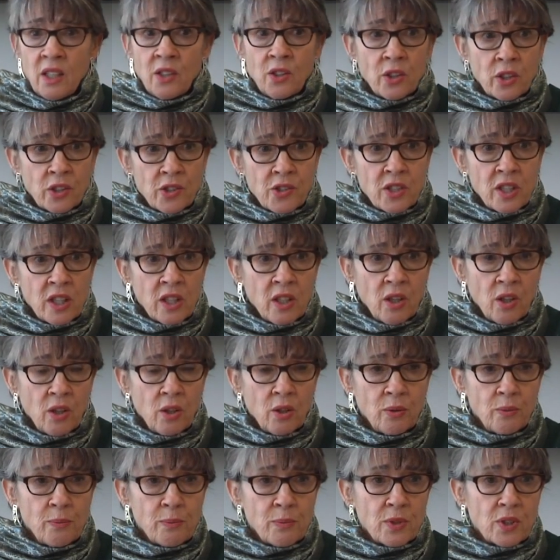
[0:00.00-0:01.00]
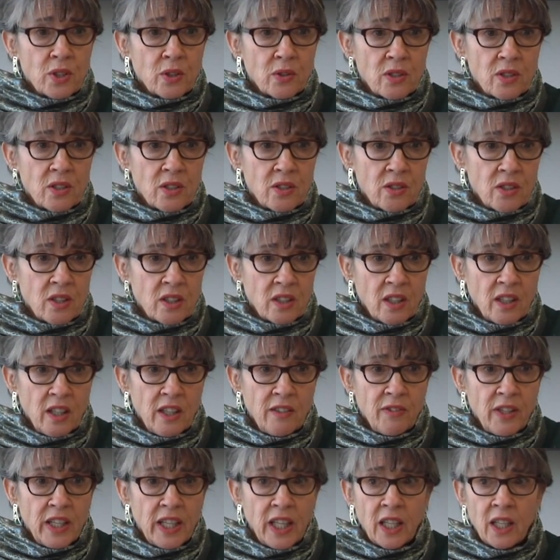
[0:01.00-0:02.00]
nursing homes, assisted
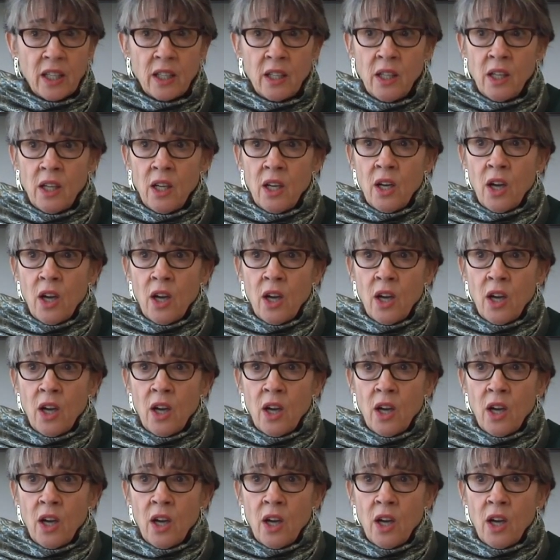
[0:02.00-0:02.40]
living,